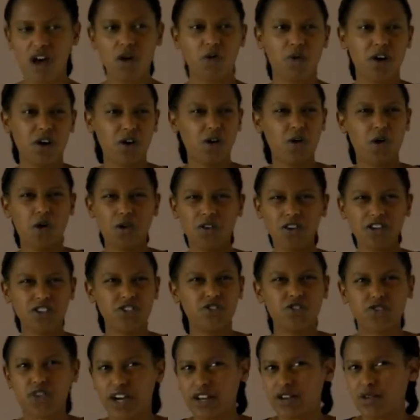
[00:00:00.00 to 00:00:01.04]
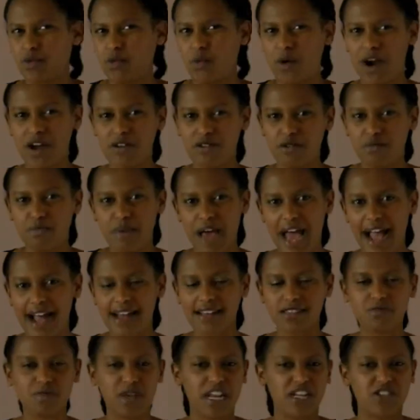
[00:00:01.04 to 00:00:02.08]
where Korra's trying to wear the
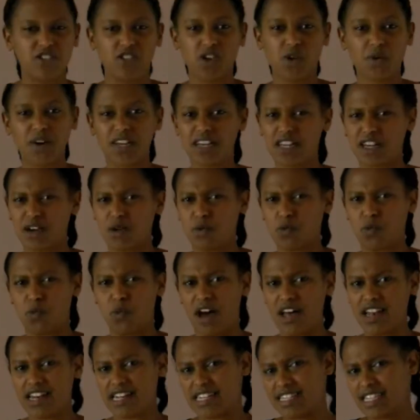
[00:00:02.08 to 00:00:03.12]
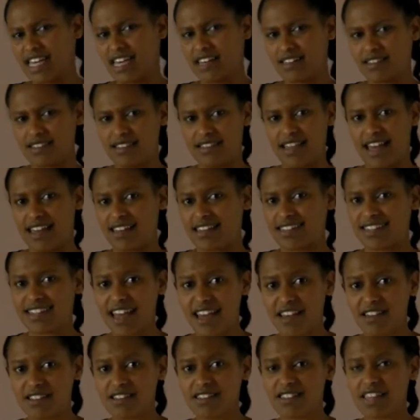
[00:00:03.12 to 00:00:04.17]
pants but has no idea what exactly that
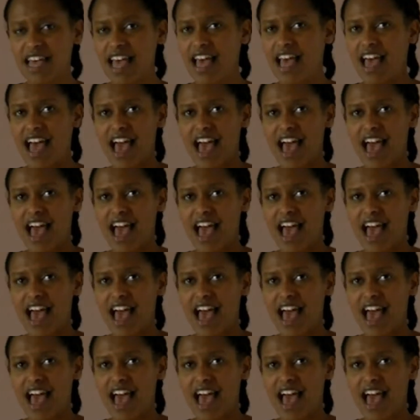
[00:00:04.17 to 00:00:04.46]
entails,